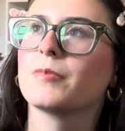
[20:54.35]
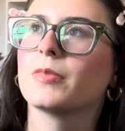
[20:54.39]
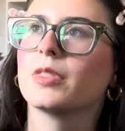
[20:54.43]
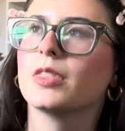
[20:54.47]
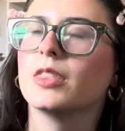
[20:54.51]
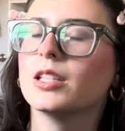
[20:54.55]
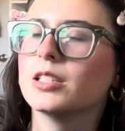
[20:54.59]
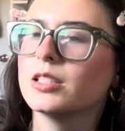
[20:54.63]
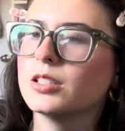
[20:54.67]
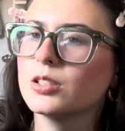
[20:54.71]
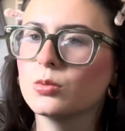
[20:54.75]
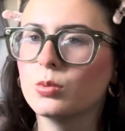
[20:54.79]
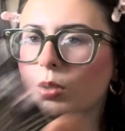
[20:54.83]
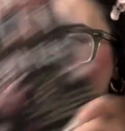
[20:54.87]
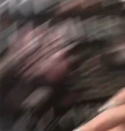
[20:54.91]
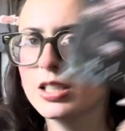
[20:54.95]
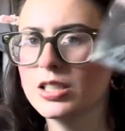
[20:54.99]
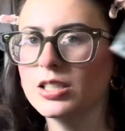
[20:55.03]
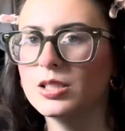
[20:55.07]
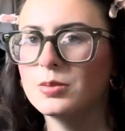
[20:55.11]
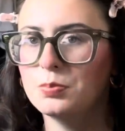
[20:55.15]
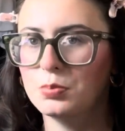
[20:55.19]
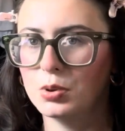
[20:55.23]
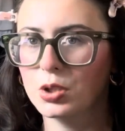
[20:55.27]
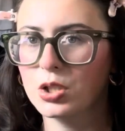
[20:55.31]
This is what this
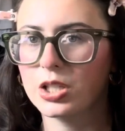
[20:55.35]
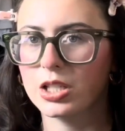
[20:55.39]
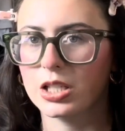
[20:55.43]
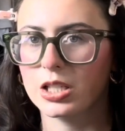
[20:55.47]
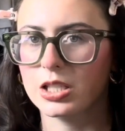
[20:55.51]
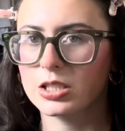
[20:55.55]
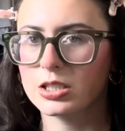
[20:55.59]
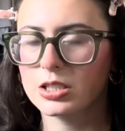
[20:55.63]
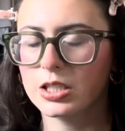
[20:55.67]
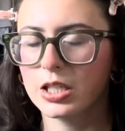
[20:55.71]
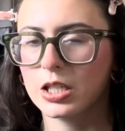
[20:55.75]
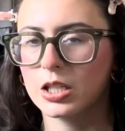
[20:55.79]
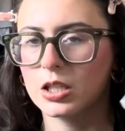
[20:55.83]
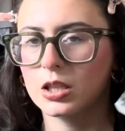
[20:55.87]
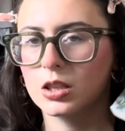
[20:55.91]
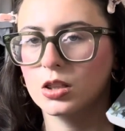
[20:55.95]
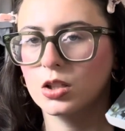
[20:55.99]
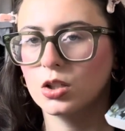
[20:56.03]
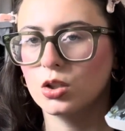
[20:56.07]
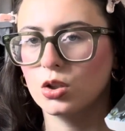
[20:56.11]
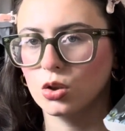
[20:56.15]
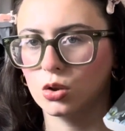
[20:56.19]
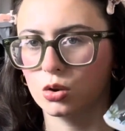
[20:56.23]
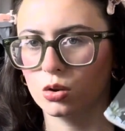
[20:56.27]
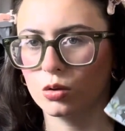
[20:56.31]
book is. Like, the
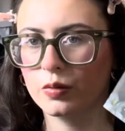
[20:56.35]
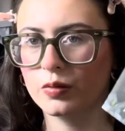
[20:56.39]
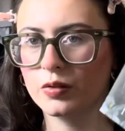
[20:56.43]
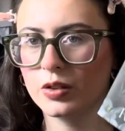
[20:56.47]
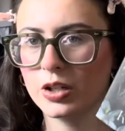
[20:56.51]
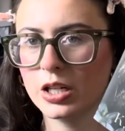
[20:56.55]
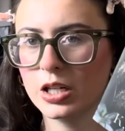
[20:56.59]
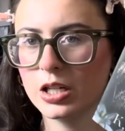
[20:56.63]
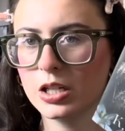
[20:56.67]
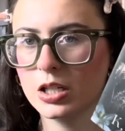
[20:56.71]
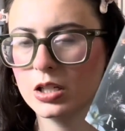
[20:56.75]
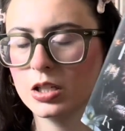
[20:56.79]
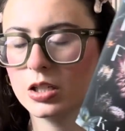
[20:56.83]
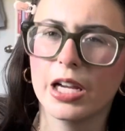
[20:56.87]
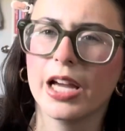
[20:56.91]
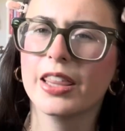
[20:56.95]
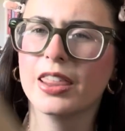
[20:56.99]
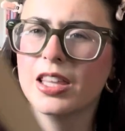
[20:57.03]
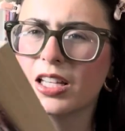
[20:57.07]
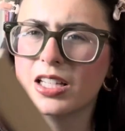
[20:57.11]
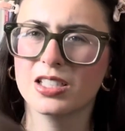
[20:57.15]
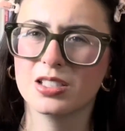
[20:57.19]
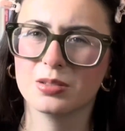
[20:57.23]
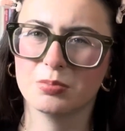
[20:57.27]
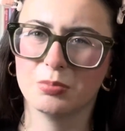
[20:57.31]
girlfriend, I think
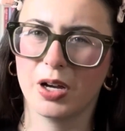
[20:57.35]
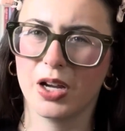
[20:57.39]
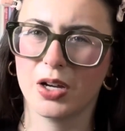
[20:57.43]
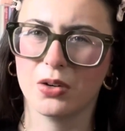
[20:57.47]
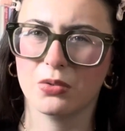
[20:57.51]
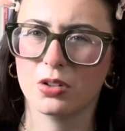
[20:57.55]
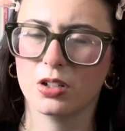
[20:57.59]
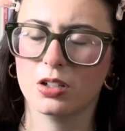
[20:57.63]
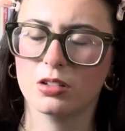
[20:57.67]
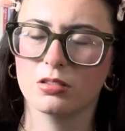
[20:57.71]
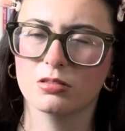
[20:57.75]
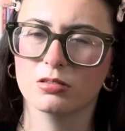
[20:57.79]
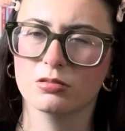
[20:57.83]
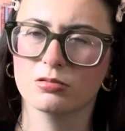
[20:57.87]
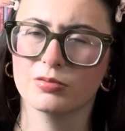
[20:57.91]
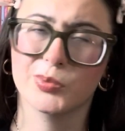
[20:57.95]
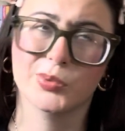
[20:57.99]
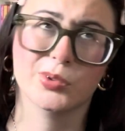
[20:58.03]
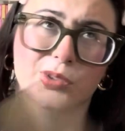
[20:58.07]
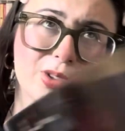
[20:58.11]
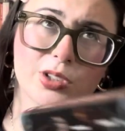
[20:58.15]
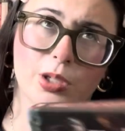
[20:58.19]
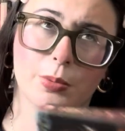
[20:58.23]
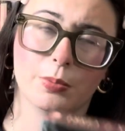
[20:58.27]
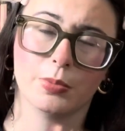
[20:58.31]
it's Myra or
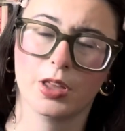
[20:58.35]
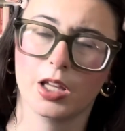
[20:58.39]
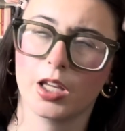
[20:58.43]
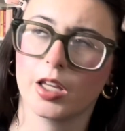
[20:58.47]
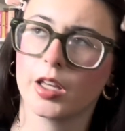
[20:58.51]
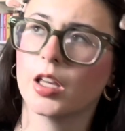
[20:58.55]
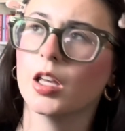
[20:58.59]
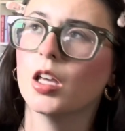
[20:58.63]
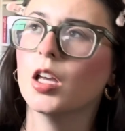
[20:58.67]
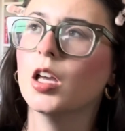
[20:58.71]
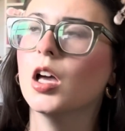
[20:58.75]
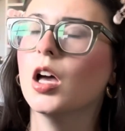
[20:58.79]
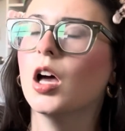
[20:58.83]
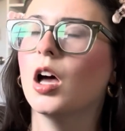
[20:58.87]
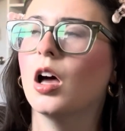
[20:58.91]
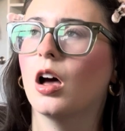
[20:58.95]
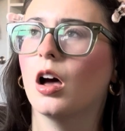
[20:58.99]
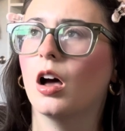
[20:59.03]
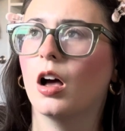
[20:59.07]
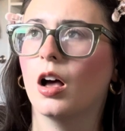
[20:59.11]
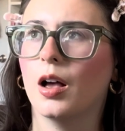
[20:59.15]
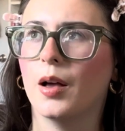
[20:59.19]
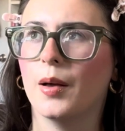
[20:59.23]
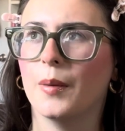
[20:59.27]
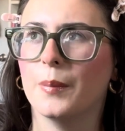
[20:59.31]
something,
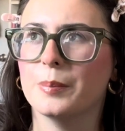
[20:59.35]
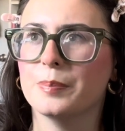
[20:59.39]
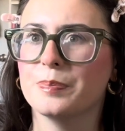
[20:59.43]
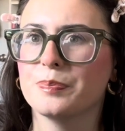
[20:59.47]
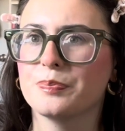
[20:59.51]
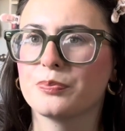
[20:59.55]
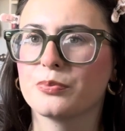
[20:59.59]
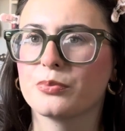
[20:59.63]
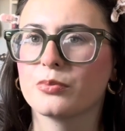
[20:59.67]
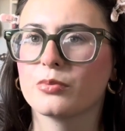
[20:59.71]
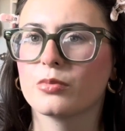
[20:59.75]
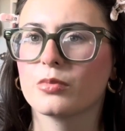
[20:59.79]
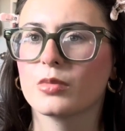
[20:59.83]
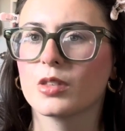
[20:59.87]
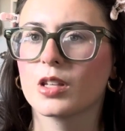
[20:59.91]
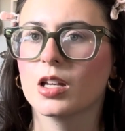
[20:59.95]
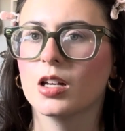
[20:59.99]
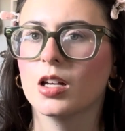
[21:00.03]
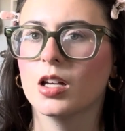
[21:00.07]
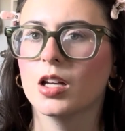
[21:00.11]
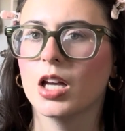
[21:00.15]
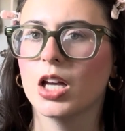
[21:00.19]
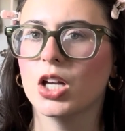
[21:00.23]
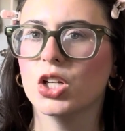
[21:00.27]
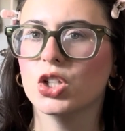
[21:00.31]

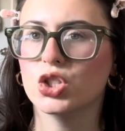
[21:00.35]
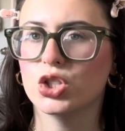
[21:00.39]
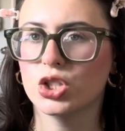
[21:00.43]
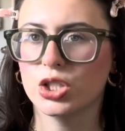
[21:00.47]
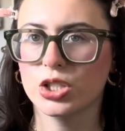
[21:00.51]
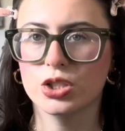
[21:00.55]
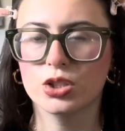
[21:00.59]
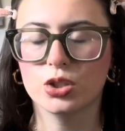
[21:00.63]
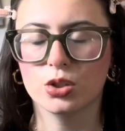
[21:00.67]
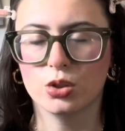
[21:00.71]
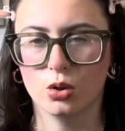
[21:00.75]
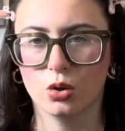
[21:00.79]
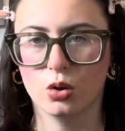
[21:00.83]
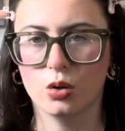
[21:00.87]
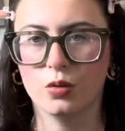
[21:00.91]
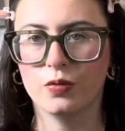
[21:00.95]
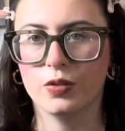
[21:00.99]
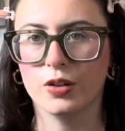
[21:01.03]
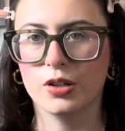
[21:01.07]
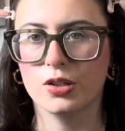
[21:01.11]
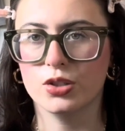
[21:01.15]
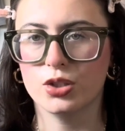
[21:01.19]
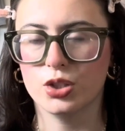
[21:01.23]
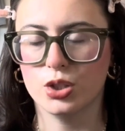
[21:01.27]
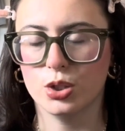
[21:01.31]
and she's the
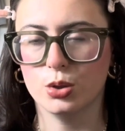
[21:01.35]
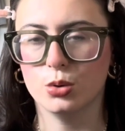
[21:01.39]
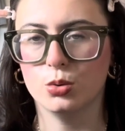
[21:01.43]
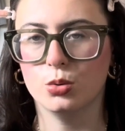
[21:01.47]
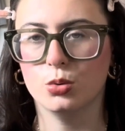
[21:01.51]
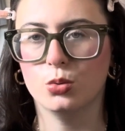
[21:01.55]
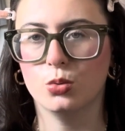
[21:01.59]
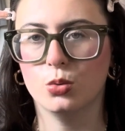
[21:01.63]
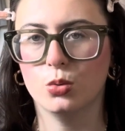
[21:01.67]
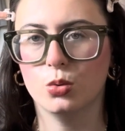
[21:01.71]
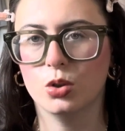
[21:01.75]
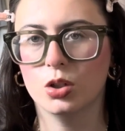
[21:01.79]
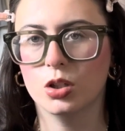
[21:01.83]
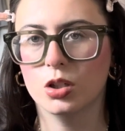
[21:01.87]
girlfriend to